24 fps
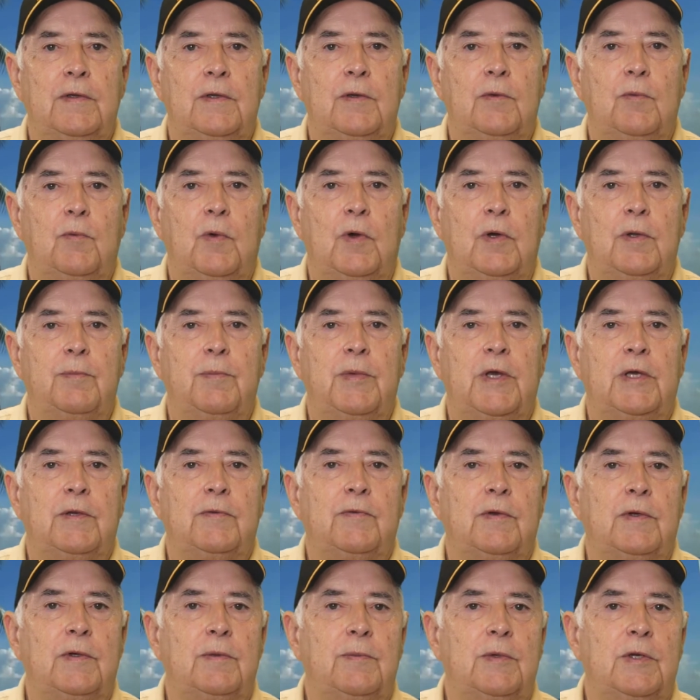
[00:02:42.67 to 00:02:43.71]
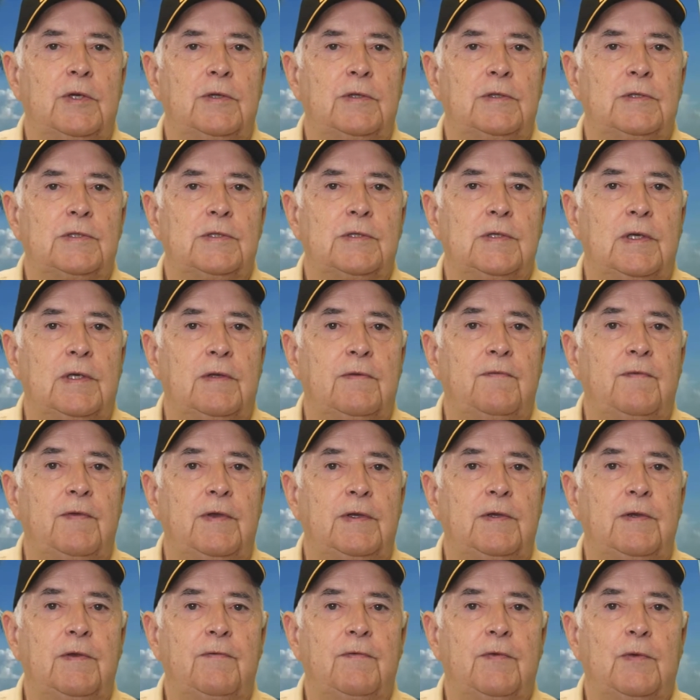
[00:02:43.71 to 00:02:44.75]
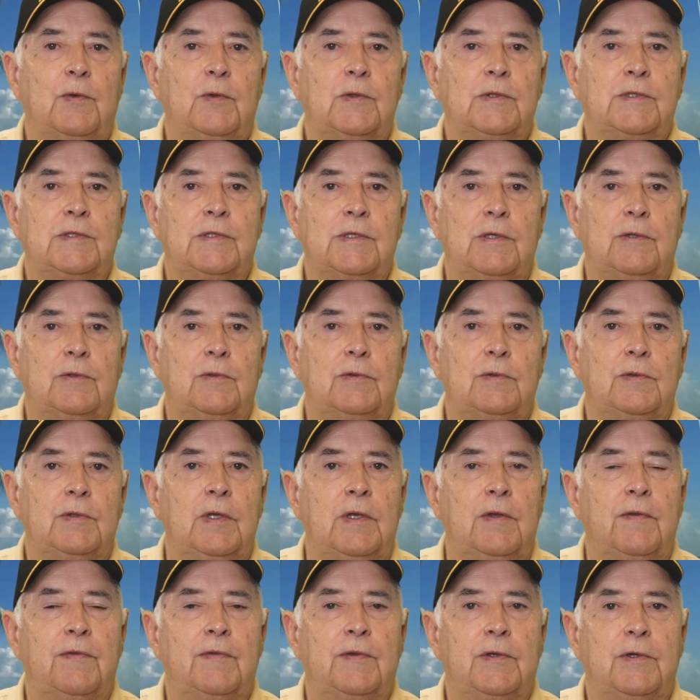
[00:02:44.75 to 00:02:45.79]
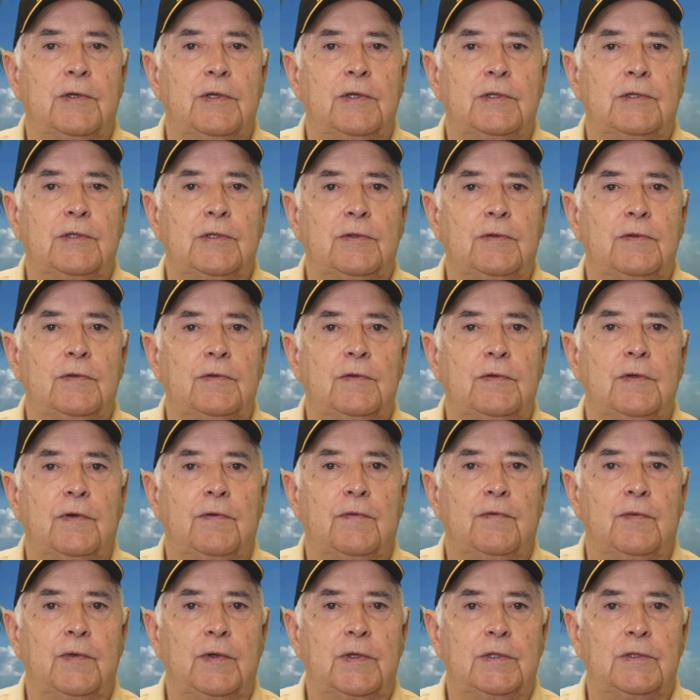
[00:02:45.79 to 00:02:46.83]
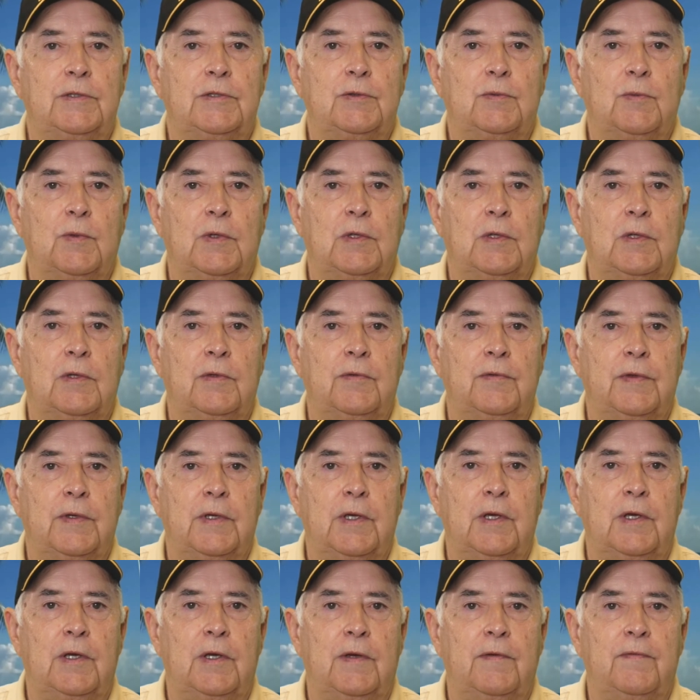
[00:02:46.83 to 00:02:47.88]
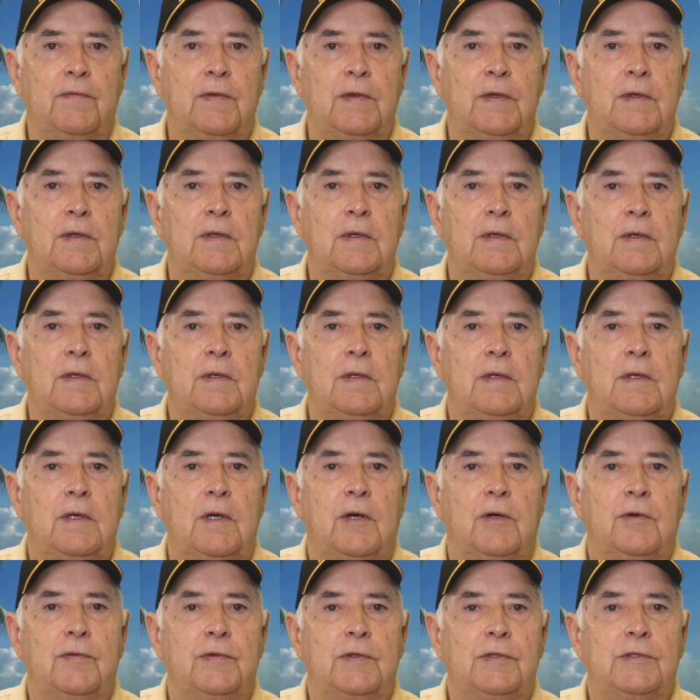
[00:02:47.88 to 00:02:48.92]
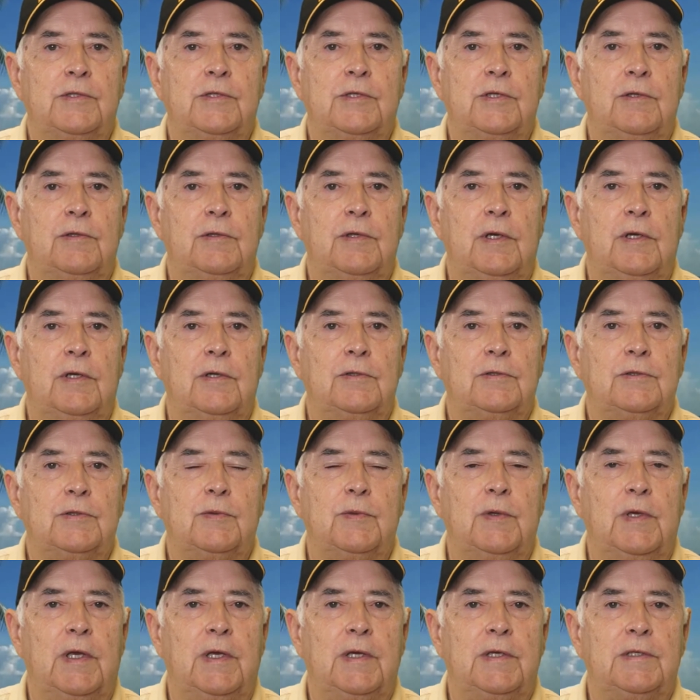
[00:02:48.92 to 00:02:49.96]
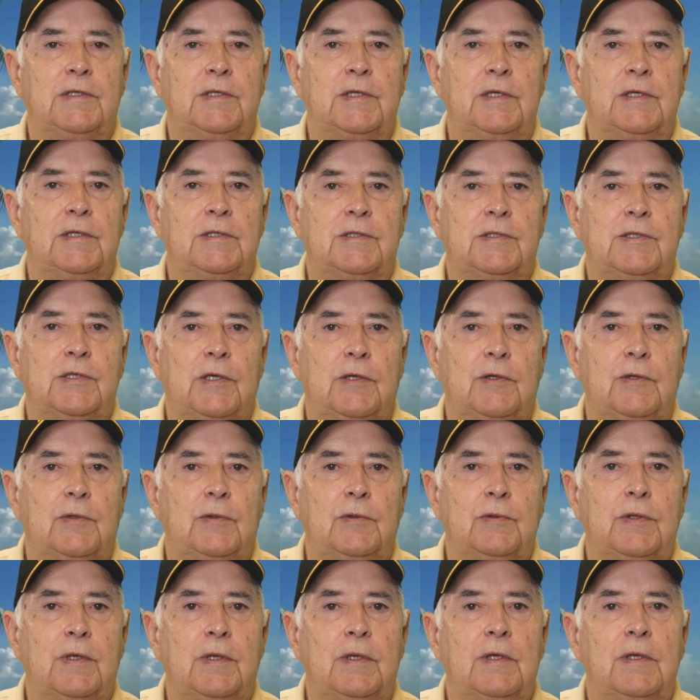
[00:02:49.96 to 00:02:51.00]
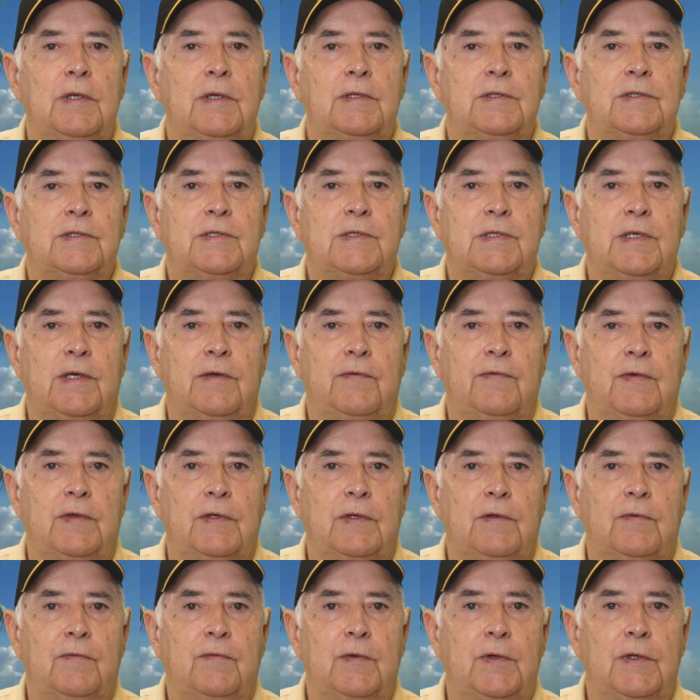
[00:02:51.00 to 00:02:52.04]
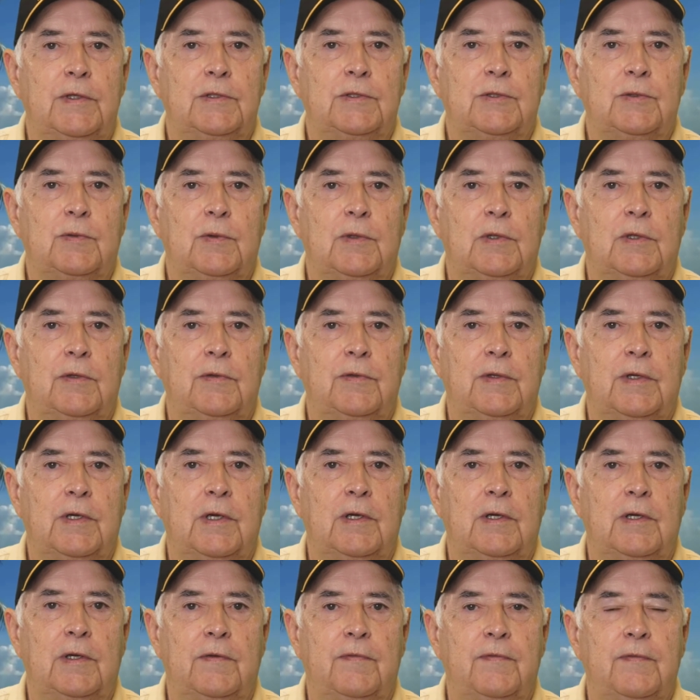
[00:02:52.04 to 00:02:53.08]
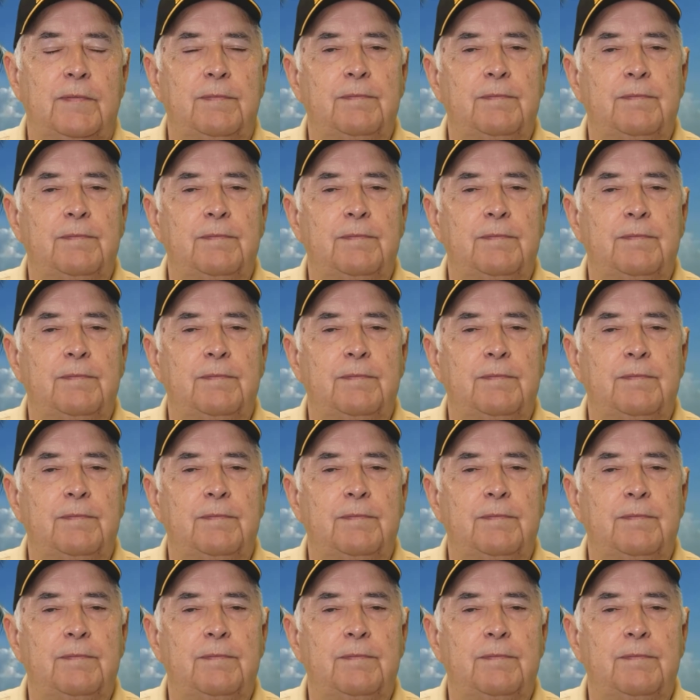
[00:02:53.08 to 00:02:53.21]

1-bedroom units had 54 sold, 32 of which were on the Gulf. On the studios, we had 10 sold, 7 of which were on the Gulf.